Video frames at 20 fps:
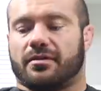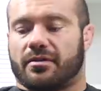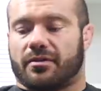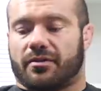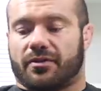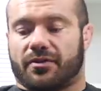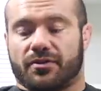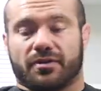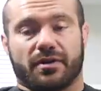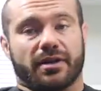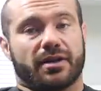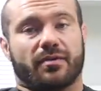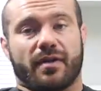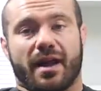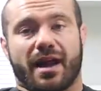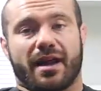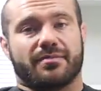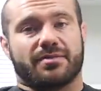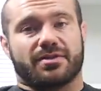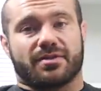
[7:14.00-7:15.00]
thirty
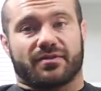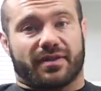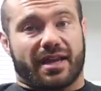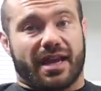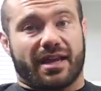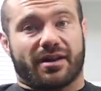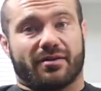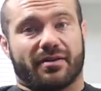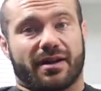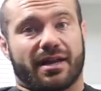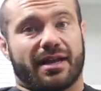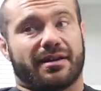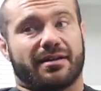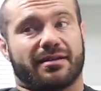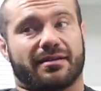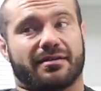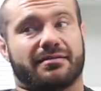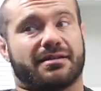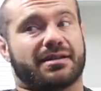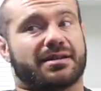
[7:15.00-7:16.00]
grams of
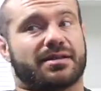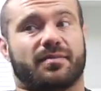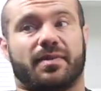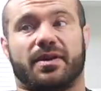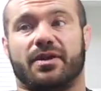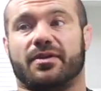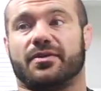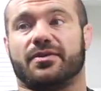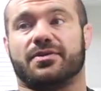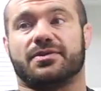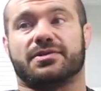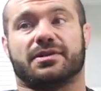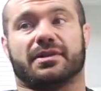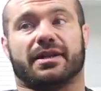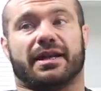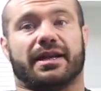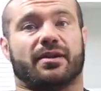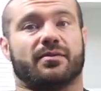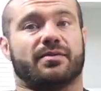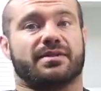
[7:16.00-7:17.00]
Gatorade disappears
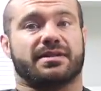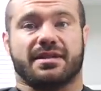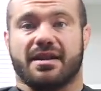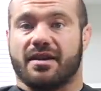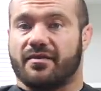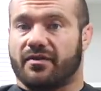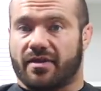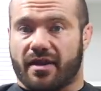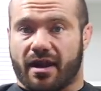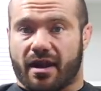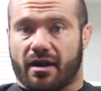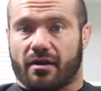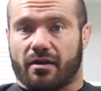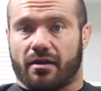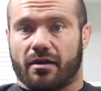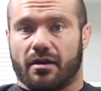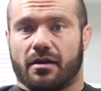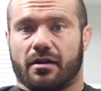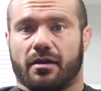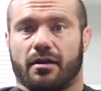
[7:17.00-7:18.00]
like it was never
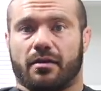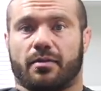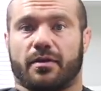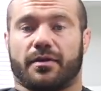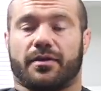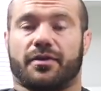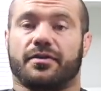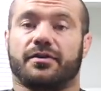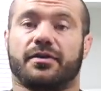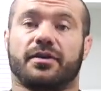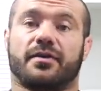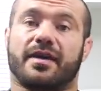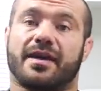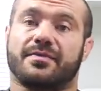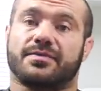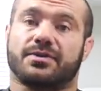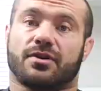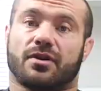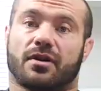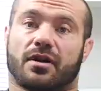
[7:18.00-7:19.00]
there. But thirty
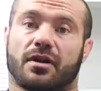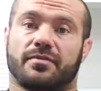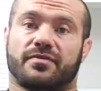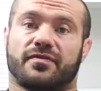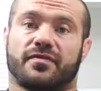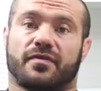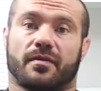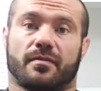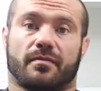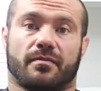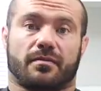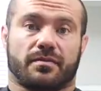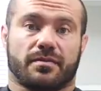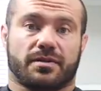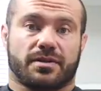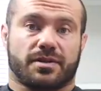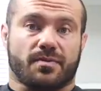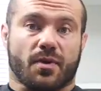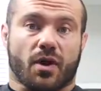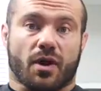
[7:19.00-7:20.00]
grams of carbs from
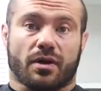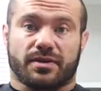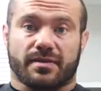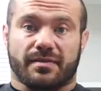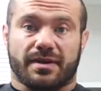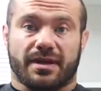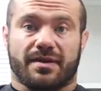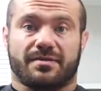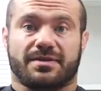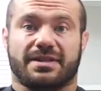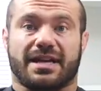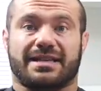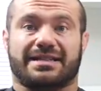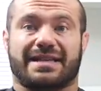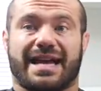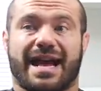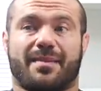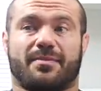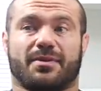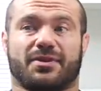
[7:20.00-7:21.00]
small to
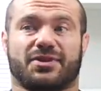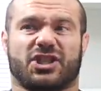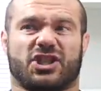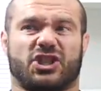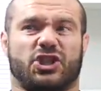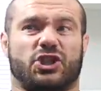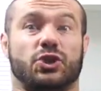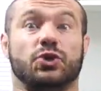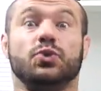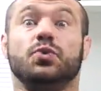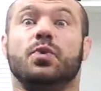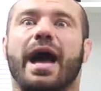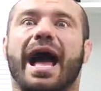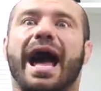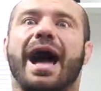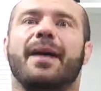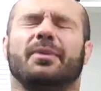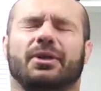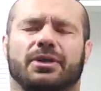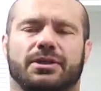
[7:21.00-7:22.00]
medium-sized apples is two
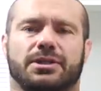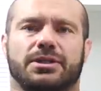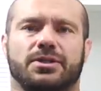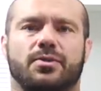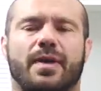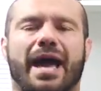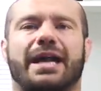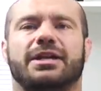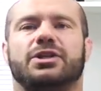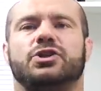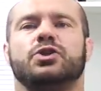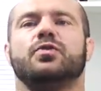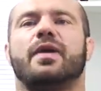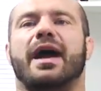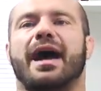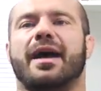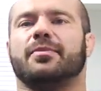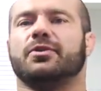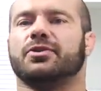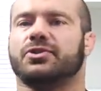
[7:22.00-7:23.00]
apples. You add two
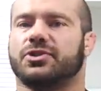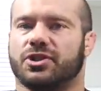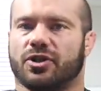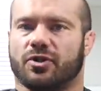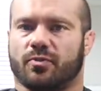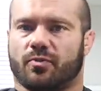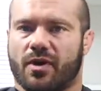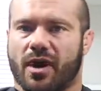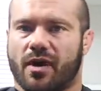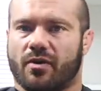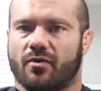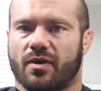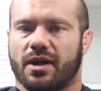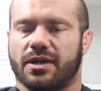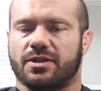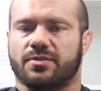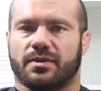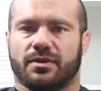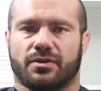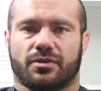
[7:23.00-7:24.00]
apples to your brown
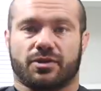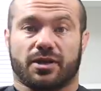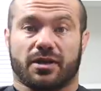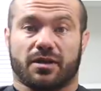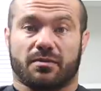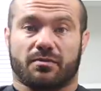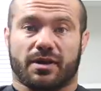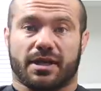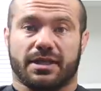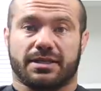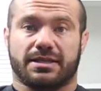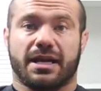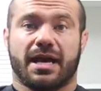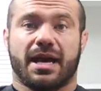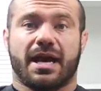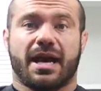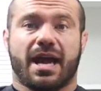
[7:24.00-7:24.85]
rice with your chicken breast